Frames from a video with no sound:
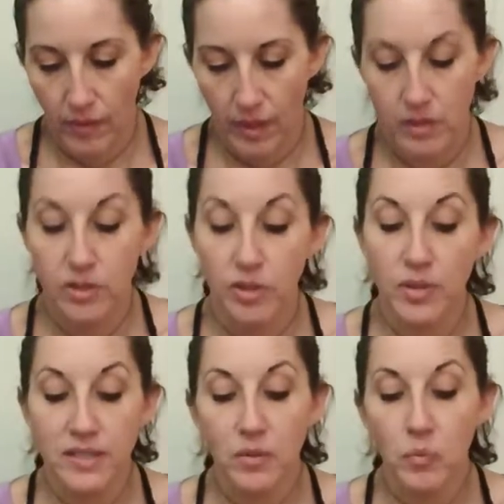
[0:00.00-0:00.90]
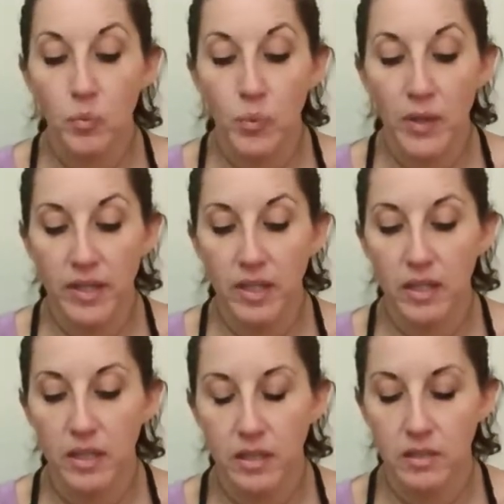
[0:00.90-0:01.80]
So that's a week.
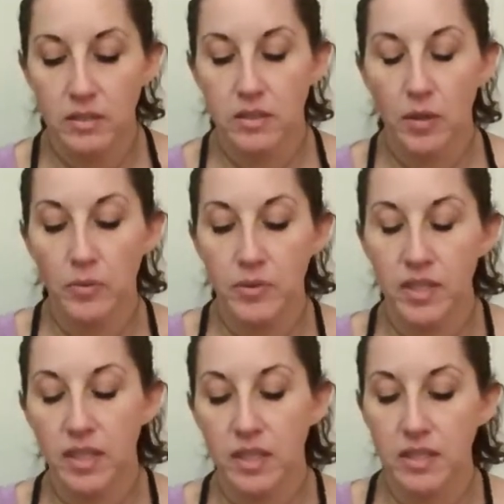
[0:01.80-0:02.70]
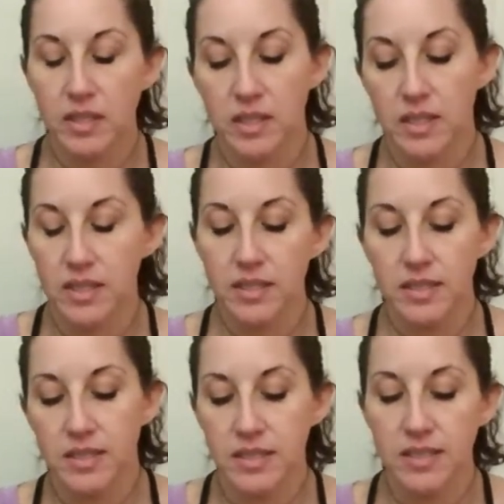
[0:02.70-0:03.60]
So the
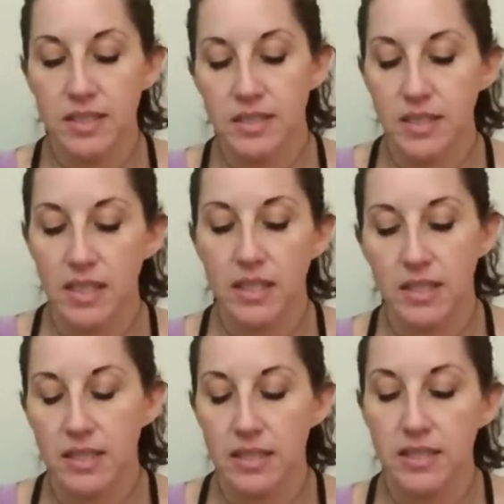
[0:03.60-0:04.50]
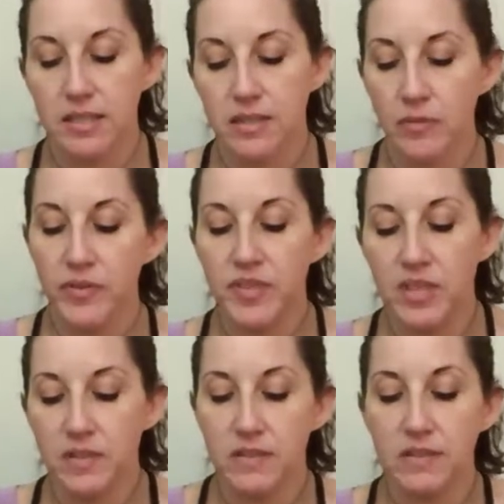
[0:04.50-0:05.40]
16th, and so
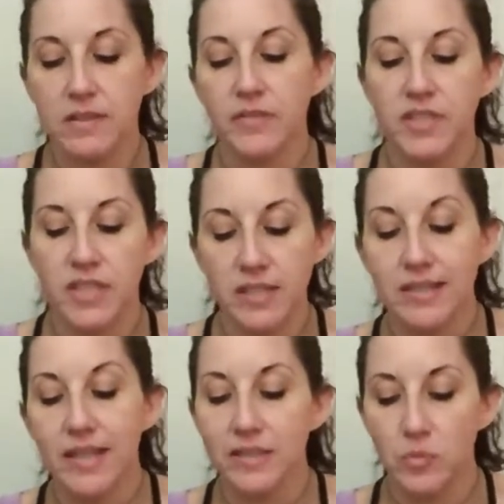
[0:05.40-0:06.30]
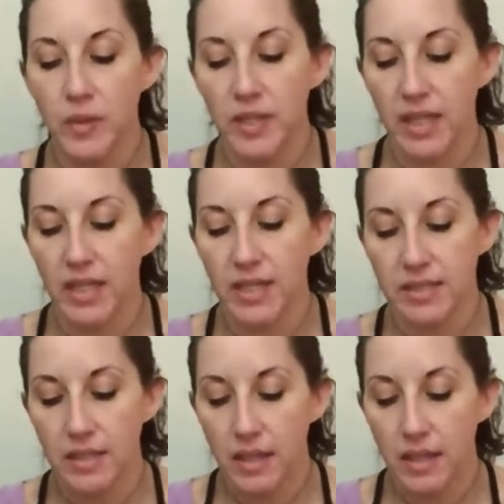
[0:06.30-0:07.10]
15th, 16th, 17th next weekend.